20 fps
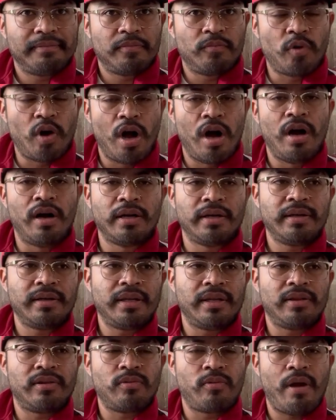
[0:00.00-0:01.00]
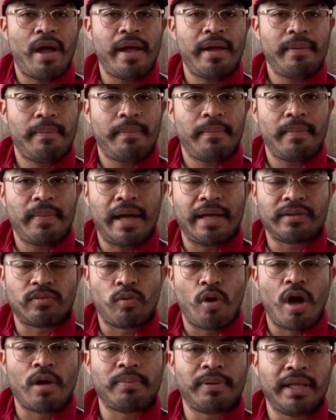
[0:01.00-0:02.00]
wrong at the
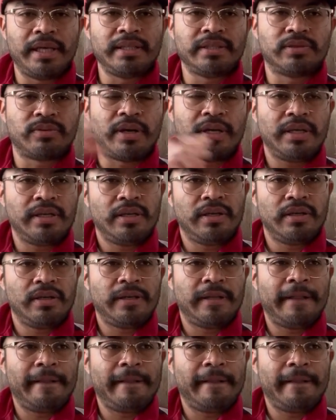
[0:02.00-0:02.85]
wrong place, right?